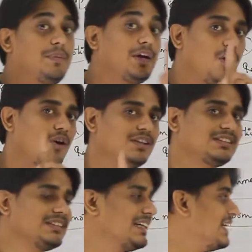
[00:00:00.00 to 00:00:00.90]

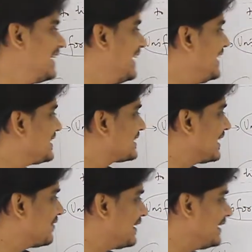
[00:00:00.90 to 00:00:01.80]
because it is
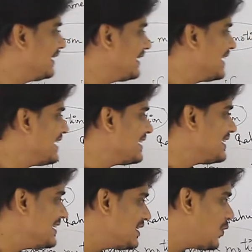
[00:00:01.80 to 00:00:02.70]
covering
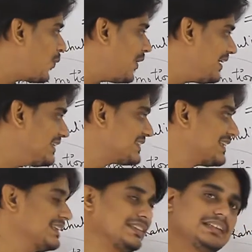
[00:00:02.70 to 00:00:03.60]
equal
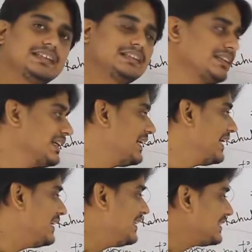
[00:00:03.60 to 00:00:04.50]
distances
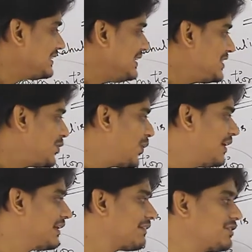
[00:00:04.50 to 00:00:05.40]
in this equal
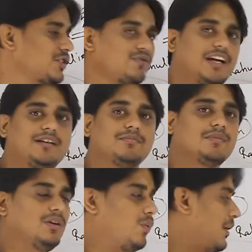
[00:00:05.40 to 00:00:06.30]
intervals of time.
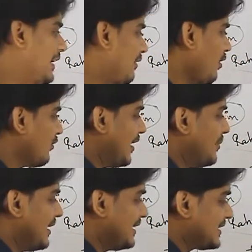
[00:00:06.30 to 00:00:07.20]
Interval of
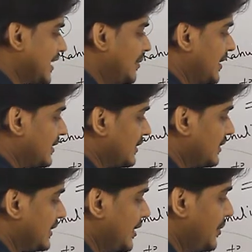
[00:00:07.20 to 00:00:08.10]
time here is 10 minutes,
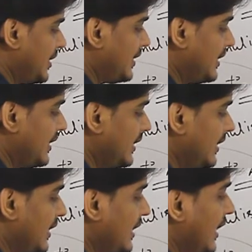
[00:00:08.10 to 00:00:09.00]
10 minutes here,
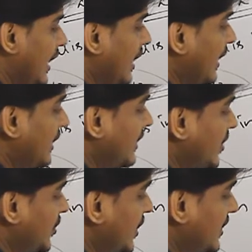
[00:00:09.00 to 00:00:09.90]
again
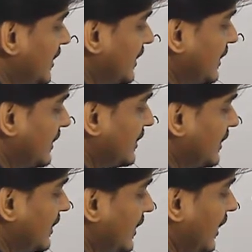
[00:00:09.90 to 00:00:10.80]
10 minutes here,
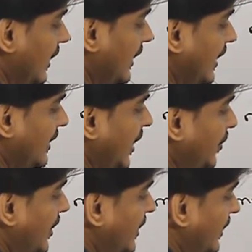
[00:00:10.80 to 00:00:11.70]
again 10
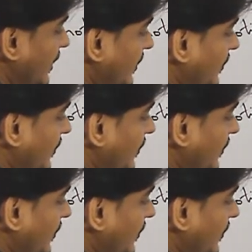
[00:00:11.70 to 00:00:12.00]
minutes here.